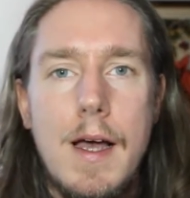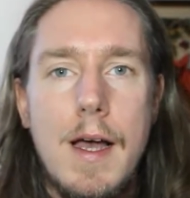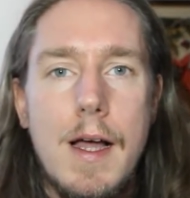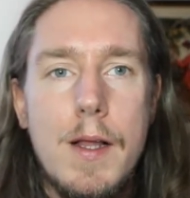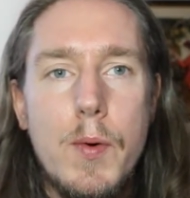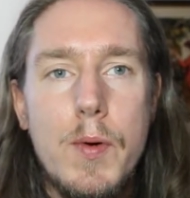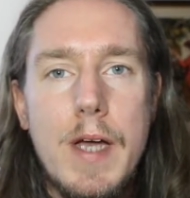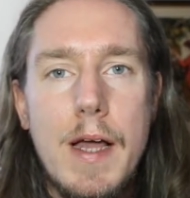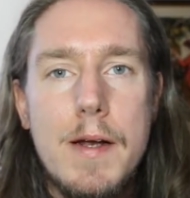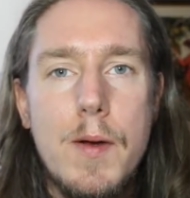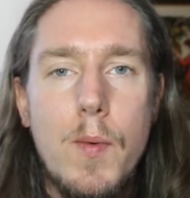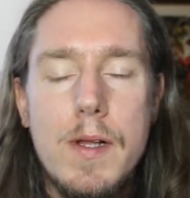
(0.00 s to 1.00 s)
Hello again,
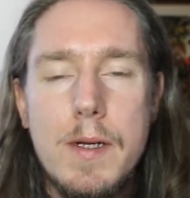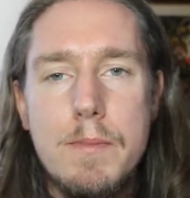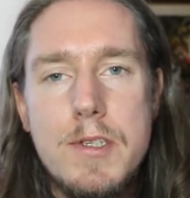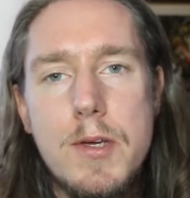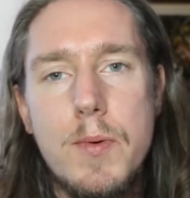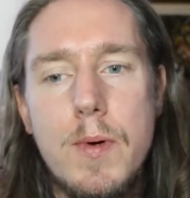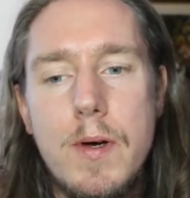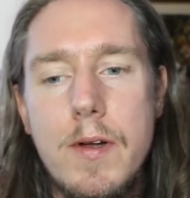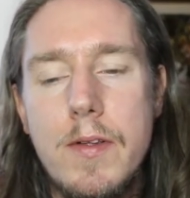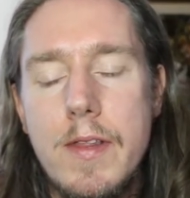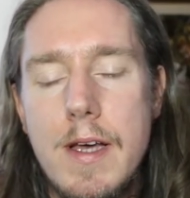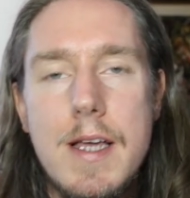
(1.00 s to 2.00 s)
welcome to
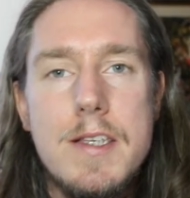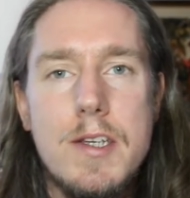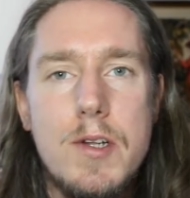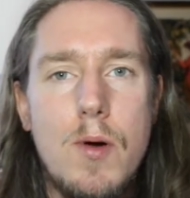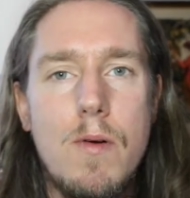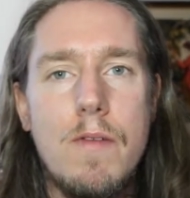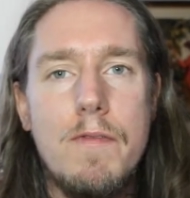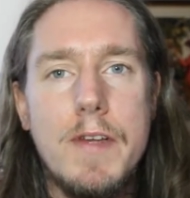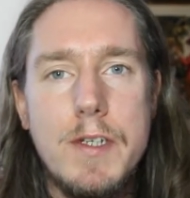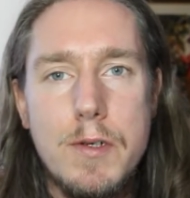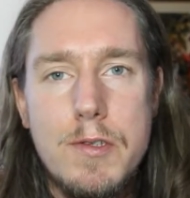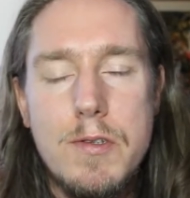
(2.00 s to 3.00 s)
another Isadora
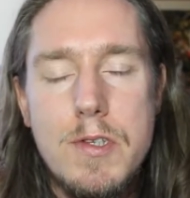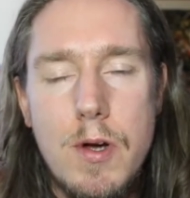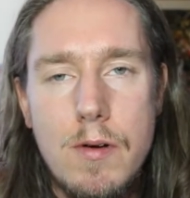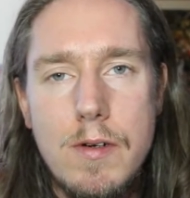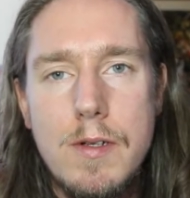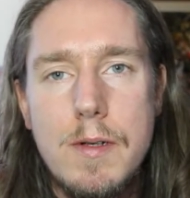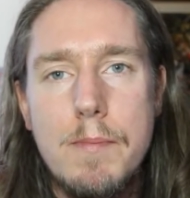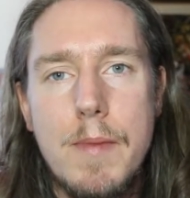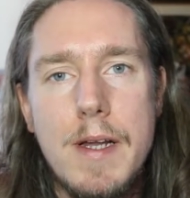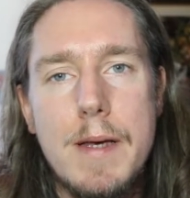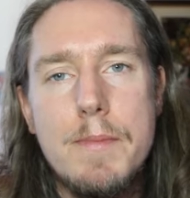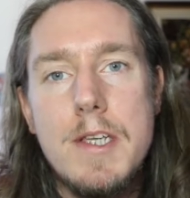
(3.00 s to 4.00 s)
video tutorial. My
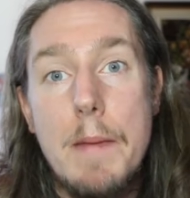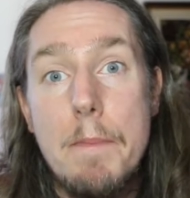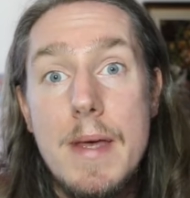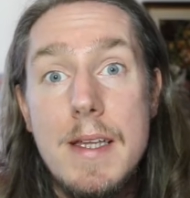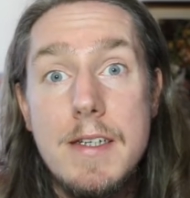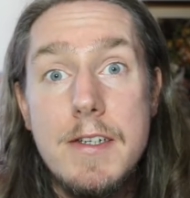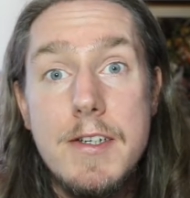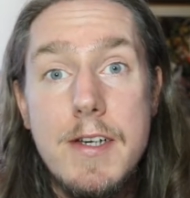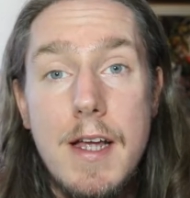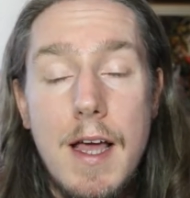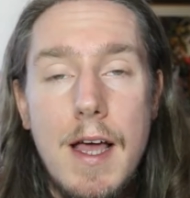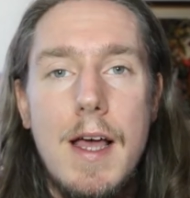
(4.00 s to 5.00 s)
name is Sam Meach.
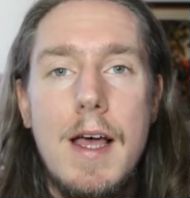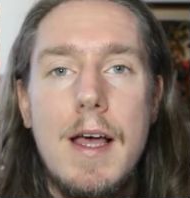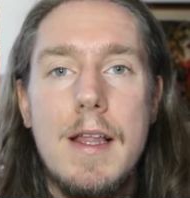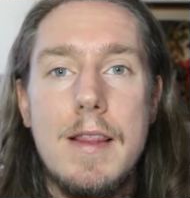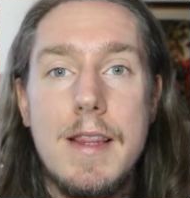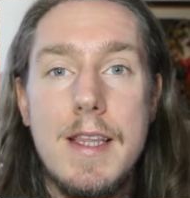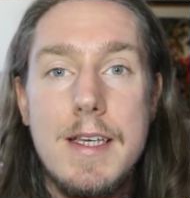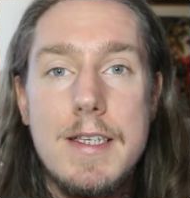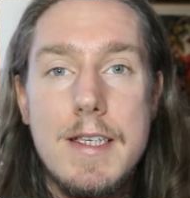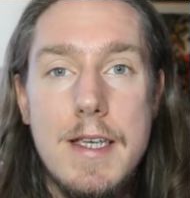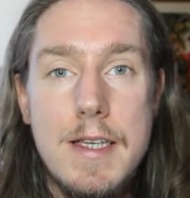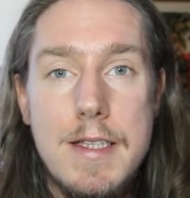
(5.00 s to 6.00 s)
This
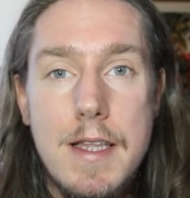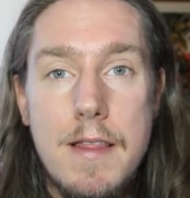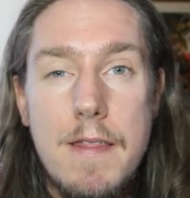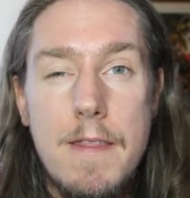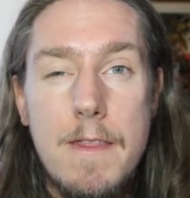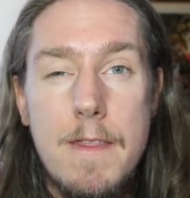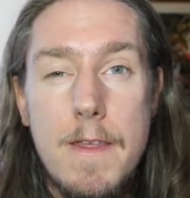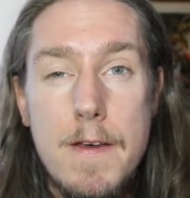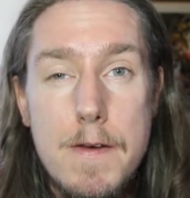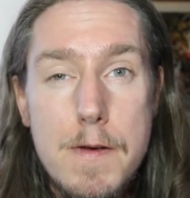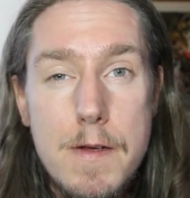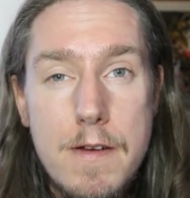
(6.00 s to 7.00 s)
is the
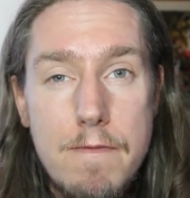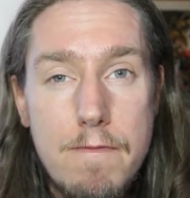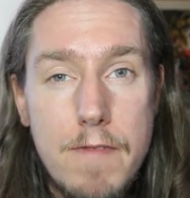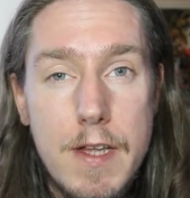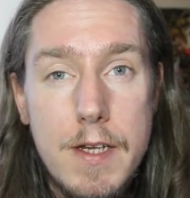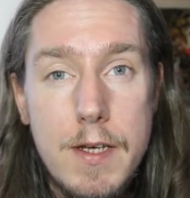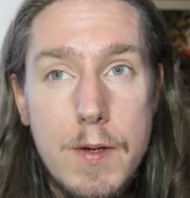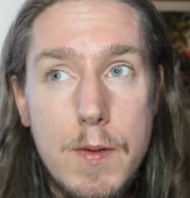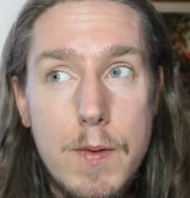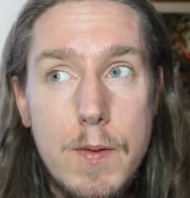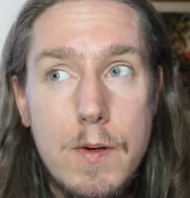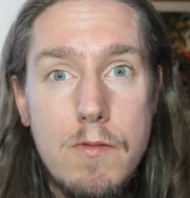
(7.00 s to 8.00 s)
third
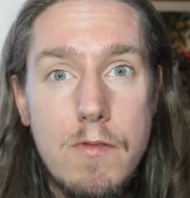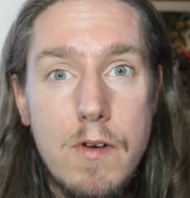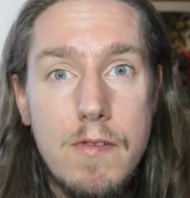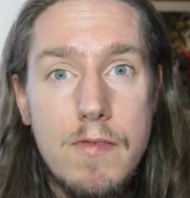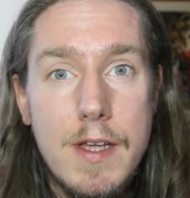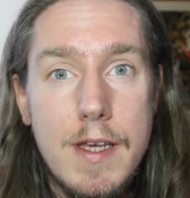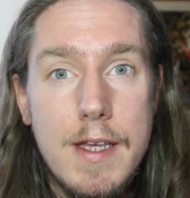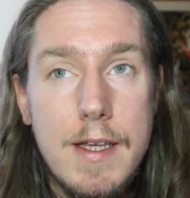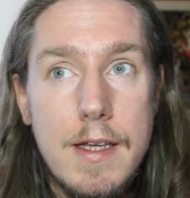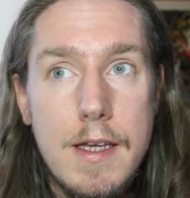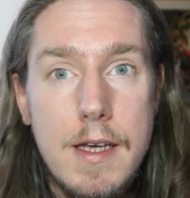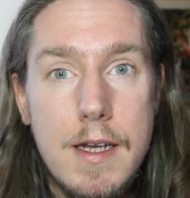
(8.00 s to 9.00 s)
video roughly
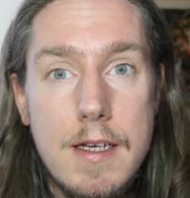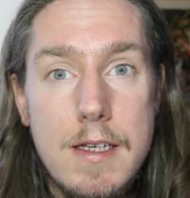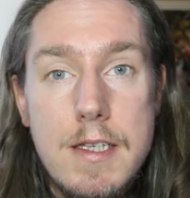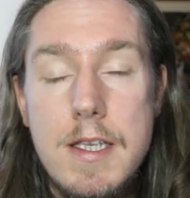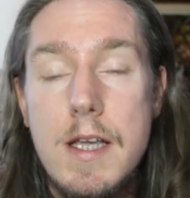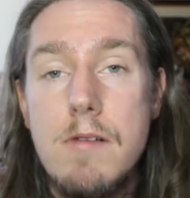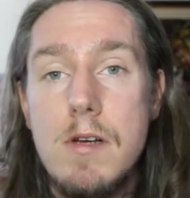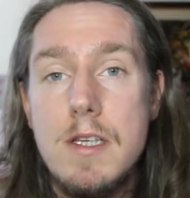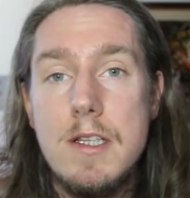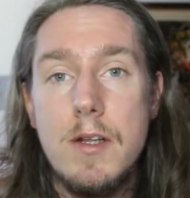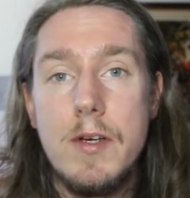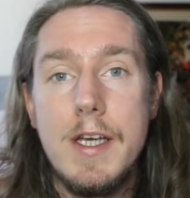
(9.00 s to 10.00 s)
in a series
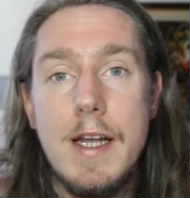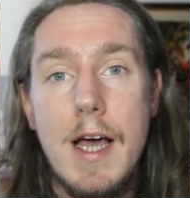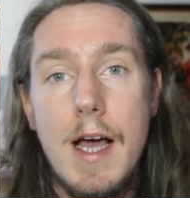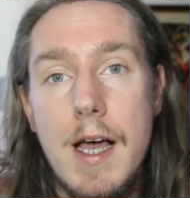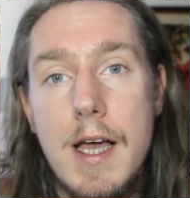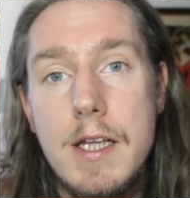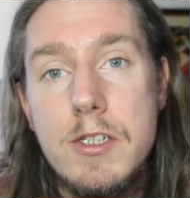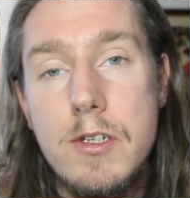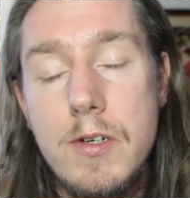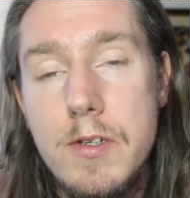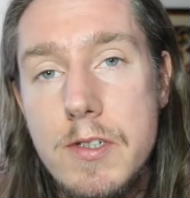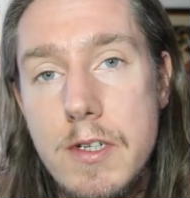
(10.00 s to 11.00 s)
looking at
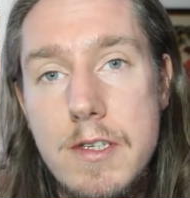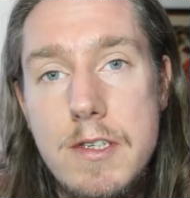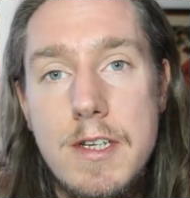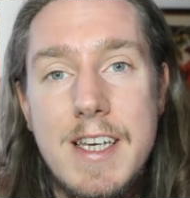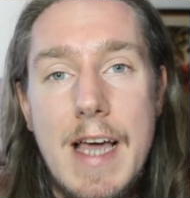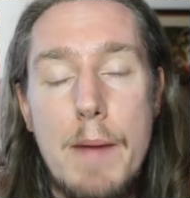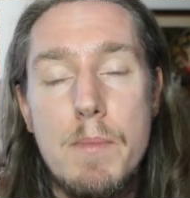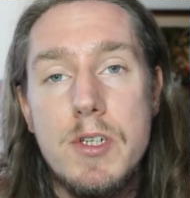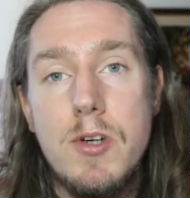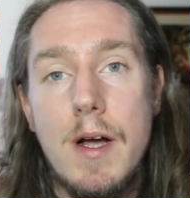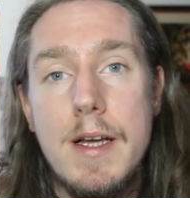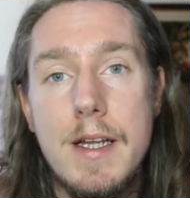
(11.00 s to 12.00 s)
introductions to camera
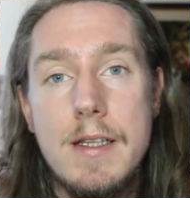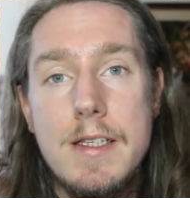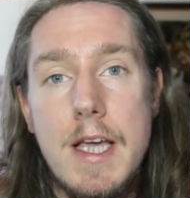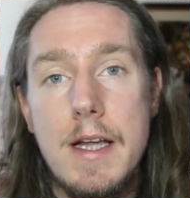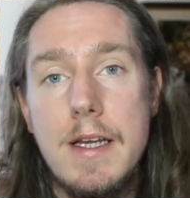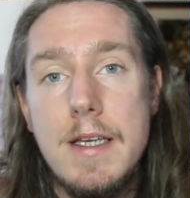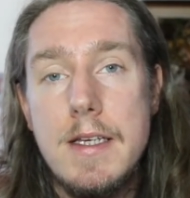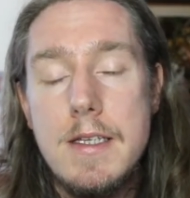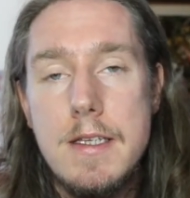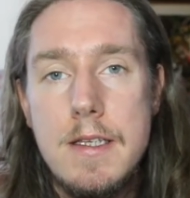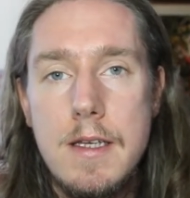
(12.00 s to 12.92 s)
tracking techniques.